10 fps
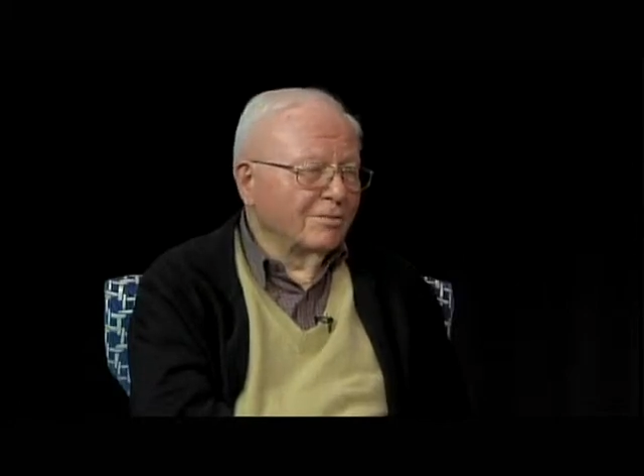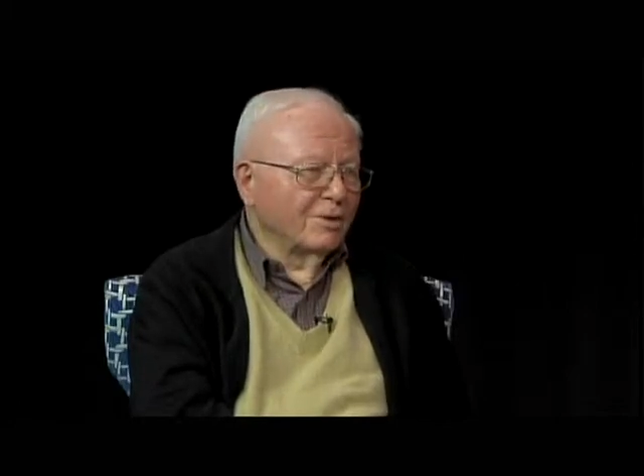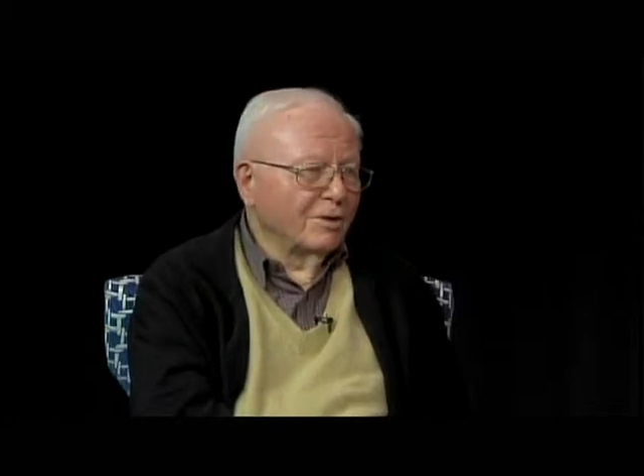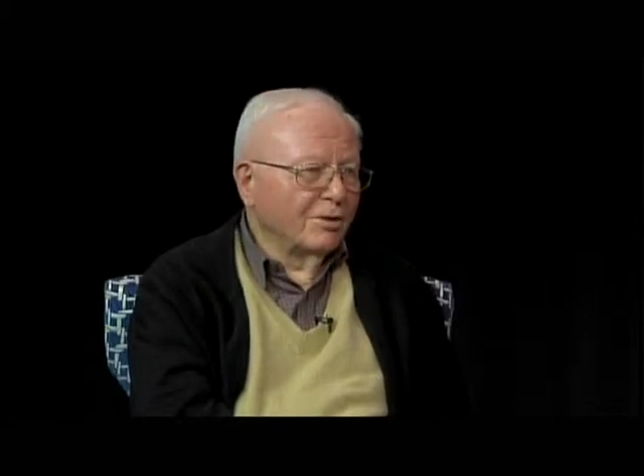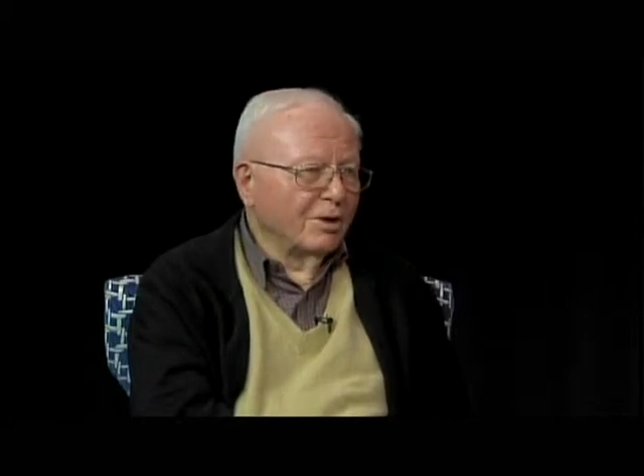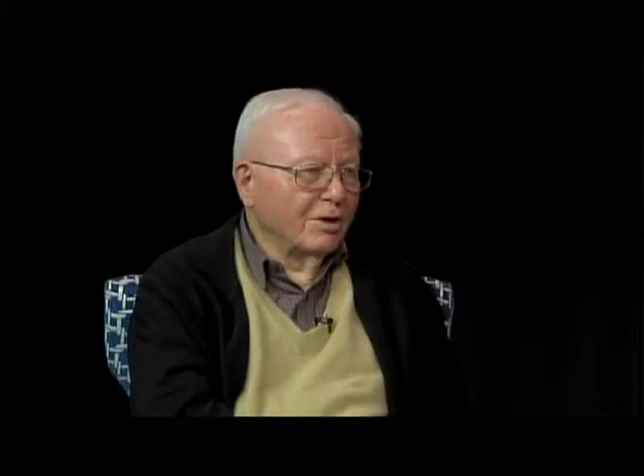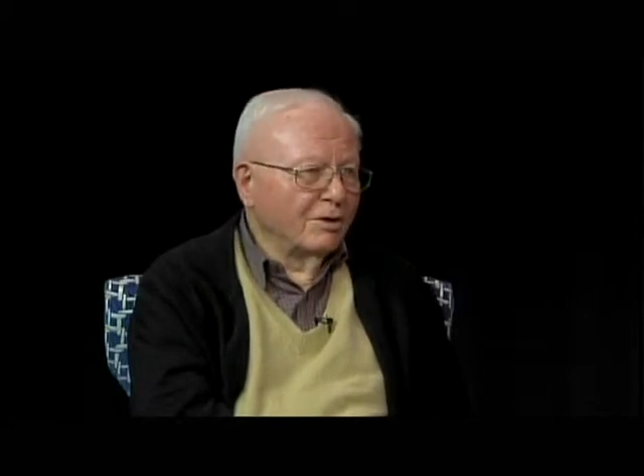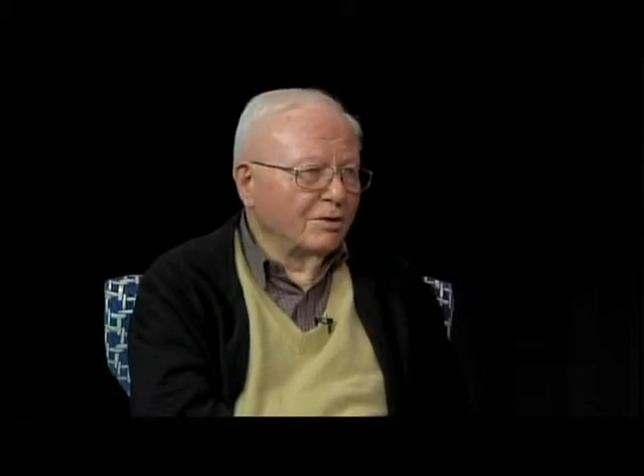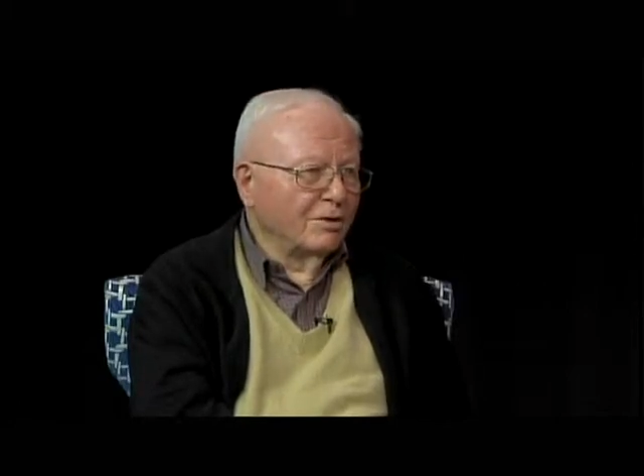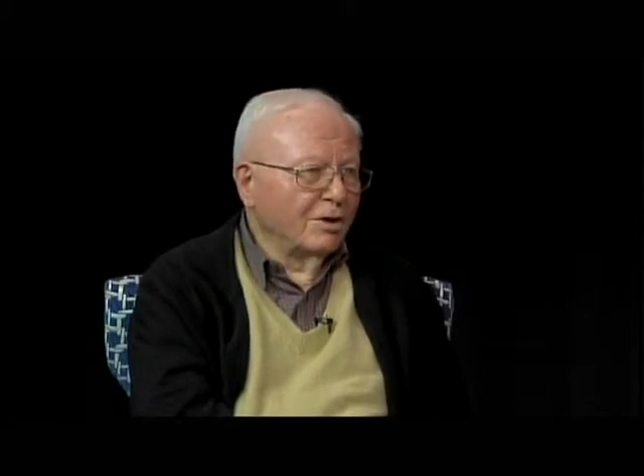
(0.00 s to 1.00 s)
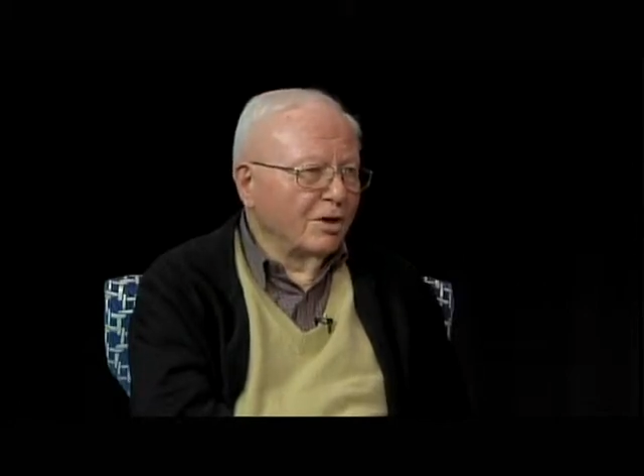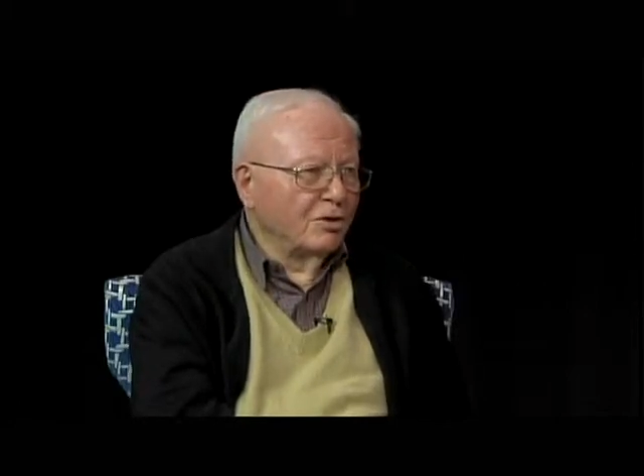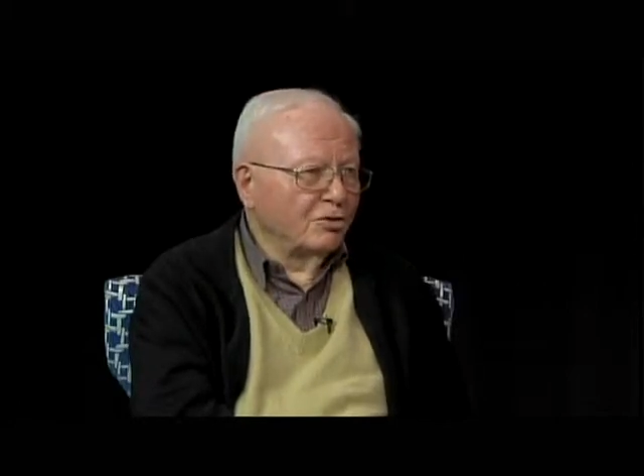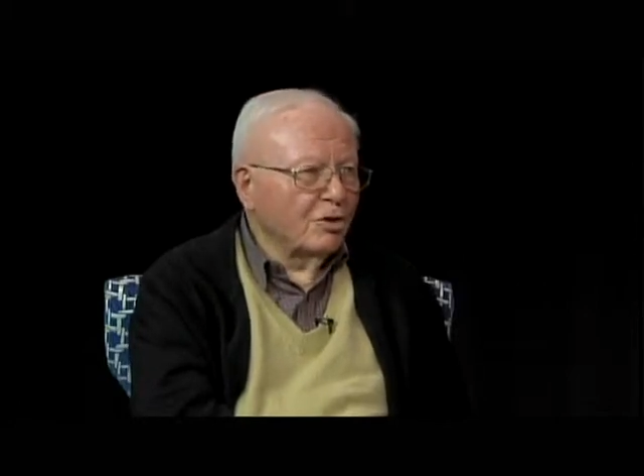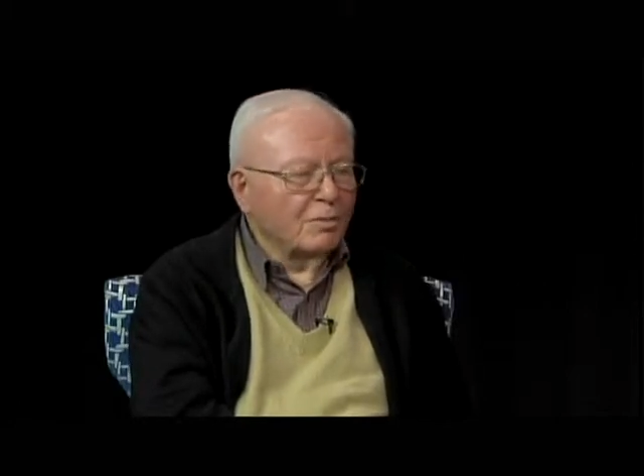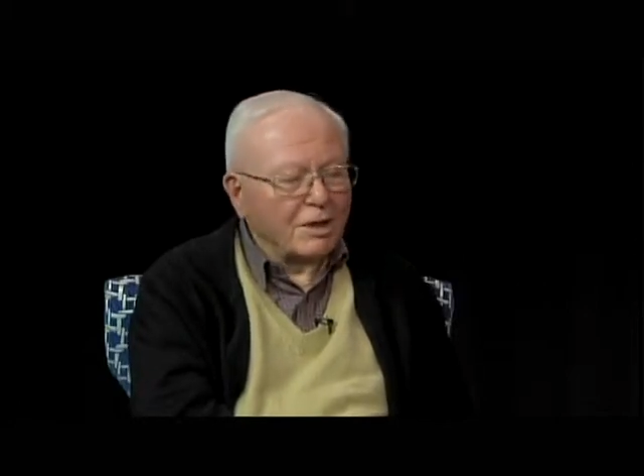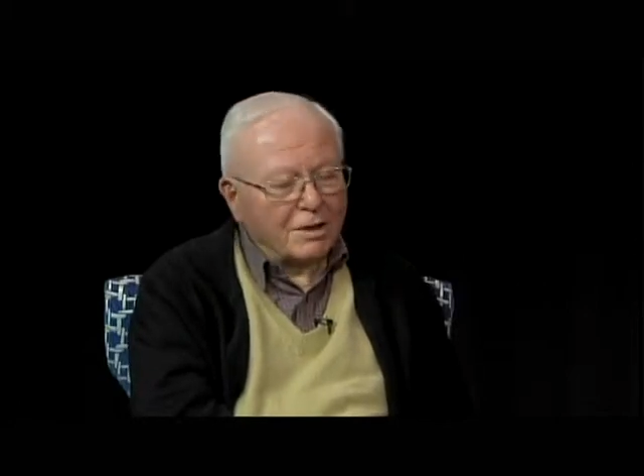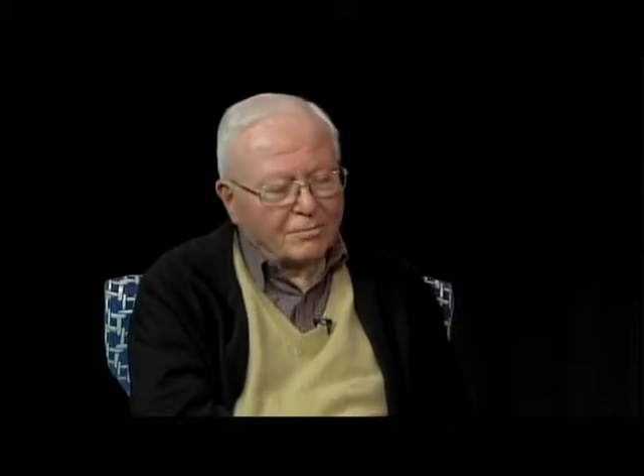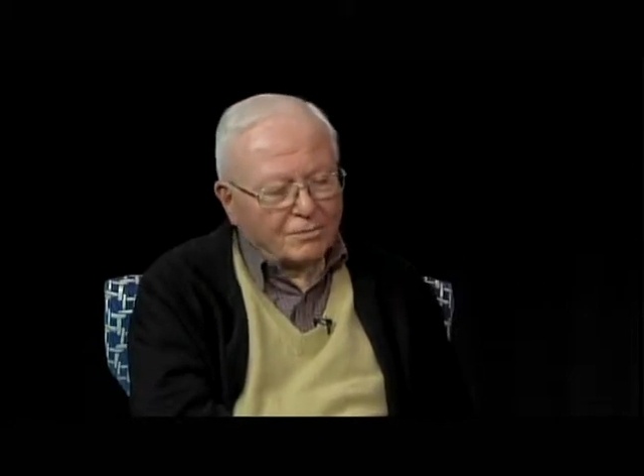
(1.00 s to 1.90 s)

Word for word: you know in uh, in Germany.